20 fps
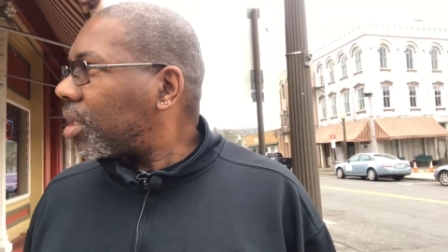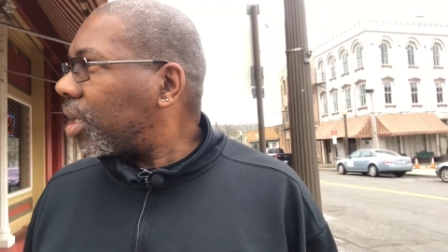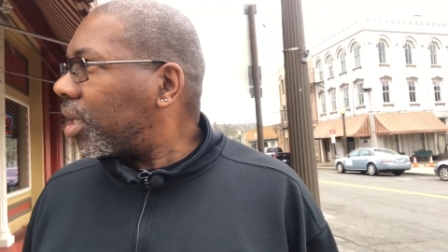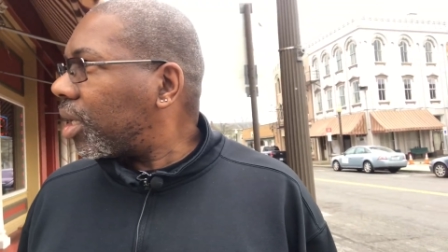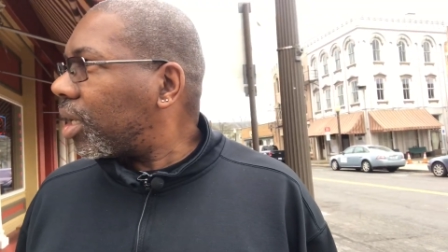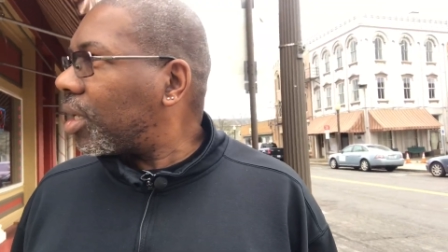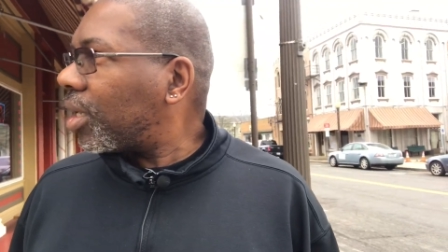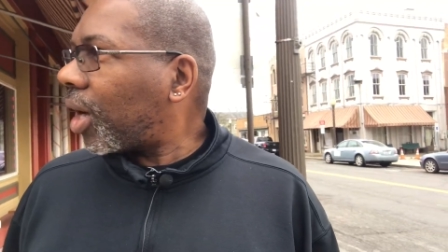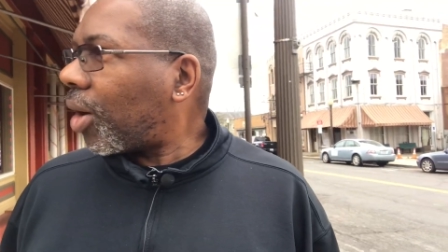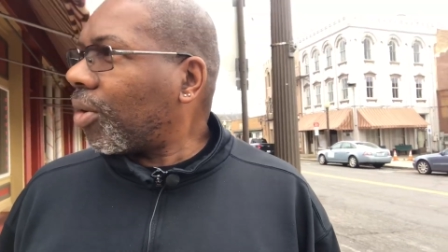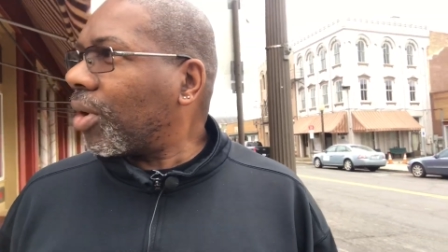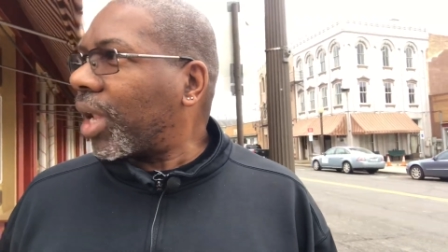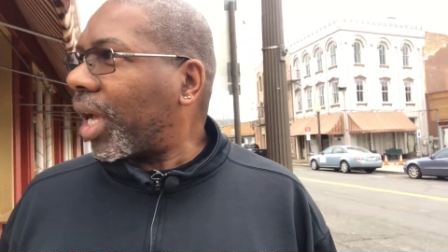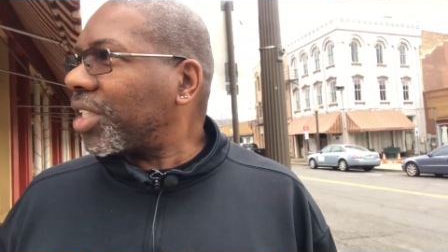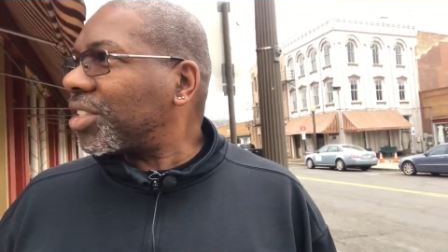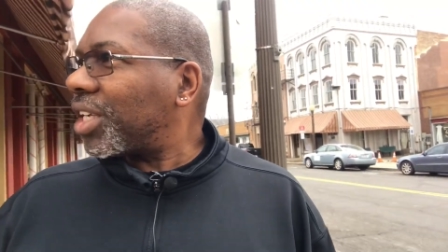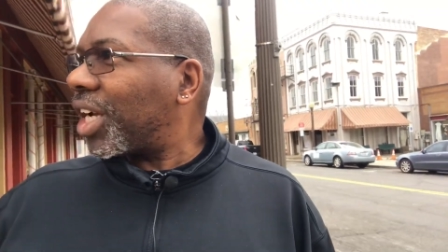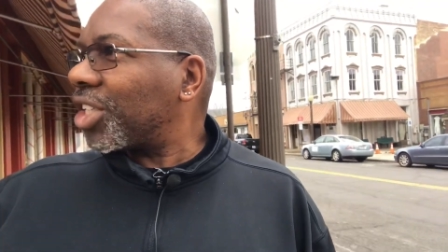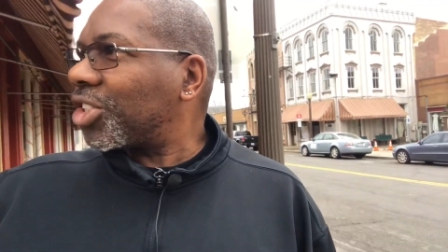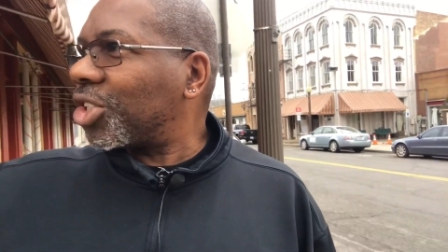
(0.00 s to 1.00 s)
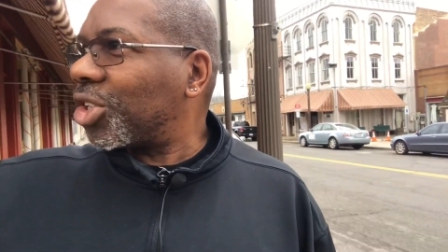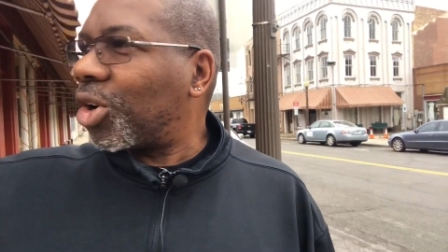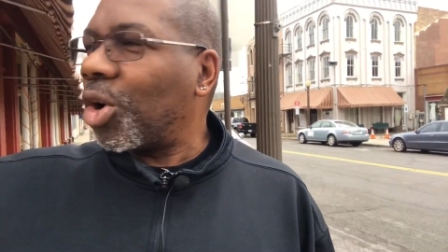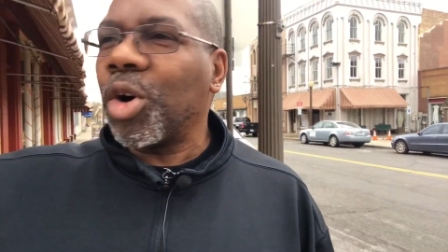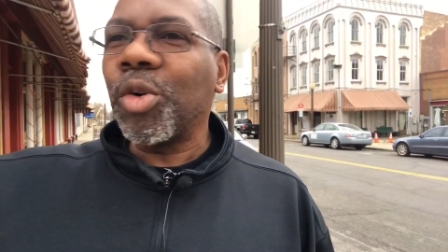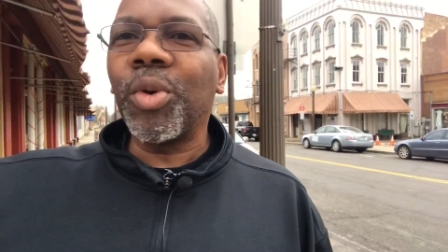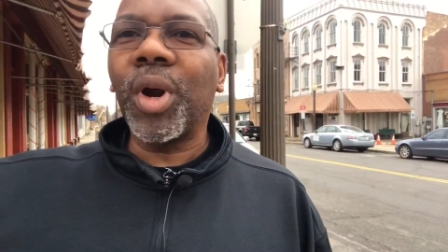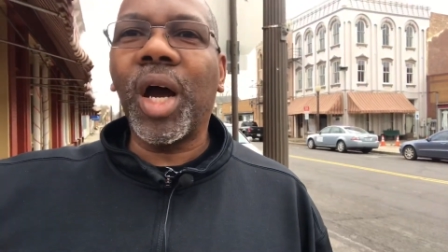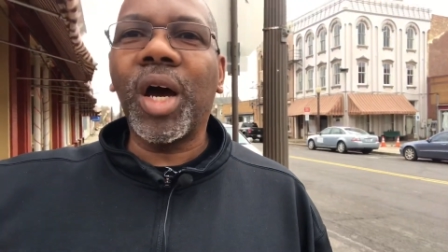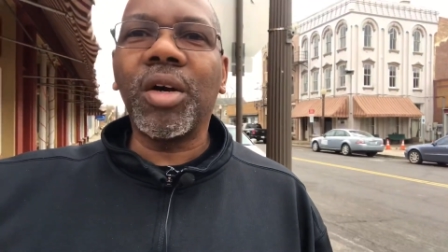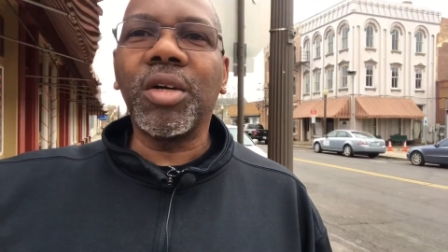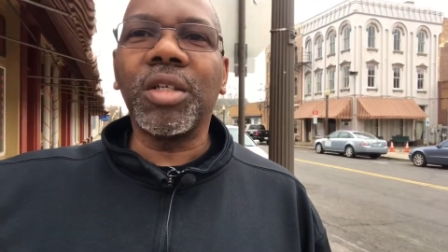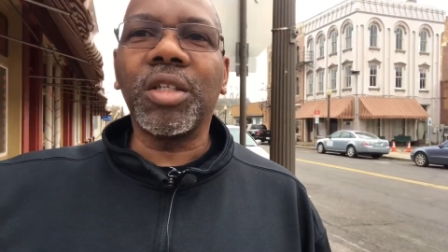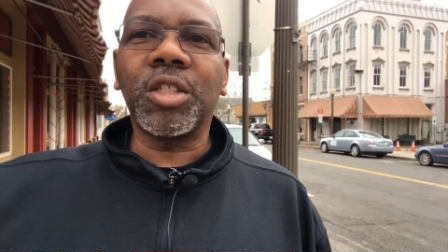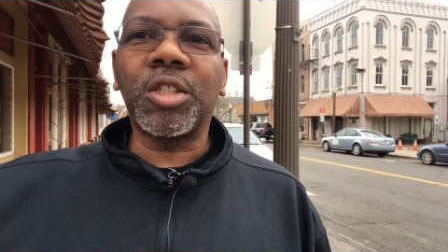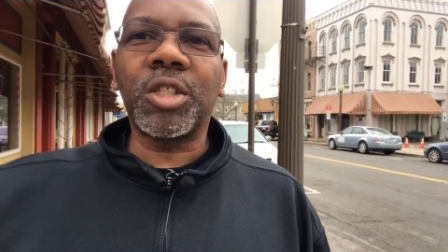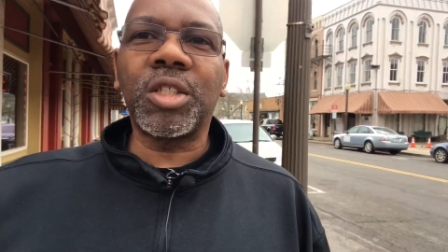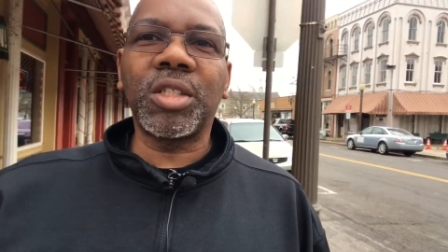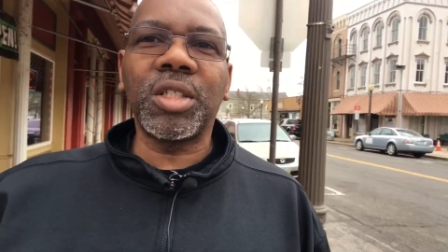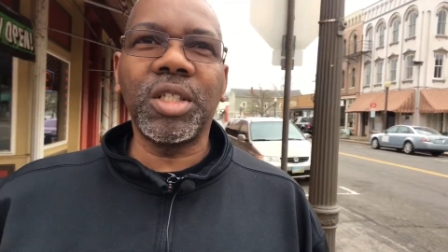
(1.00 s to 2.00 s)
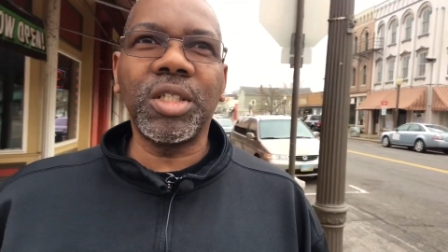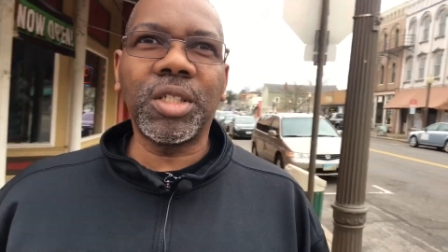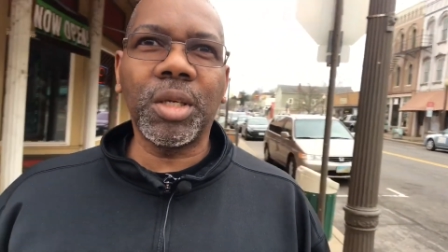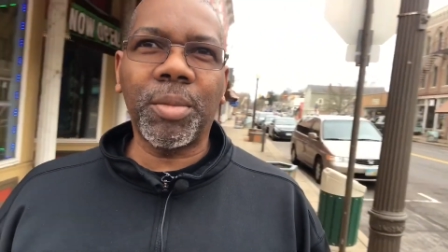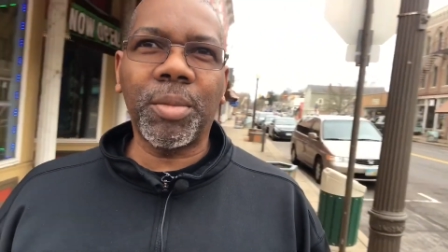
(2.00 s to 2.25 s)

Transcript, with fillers: yeah I would like to actually go around and see